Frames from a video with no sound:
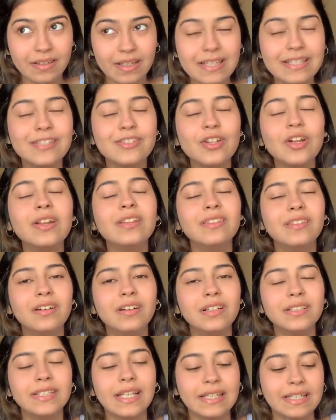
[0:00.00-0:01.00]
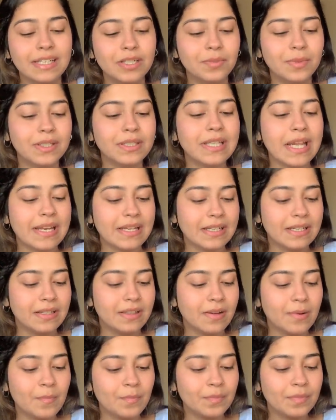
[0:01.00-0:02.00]
It's not The Tenet, but
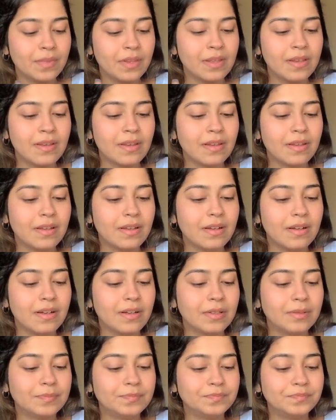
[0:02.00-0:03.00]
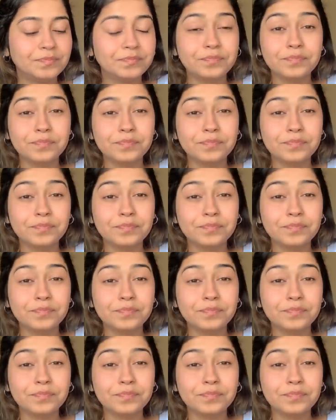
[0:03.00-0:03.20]
Tenet.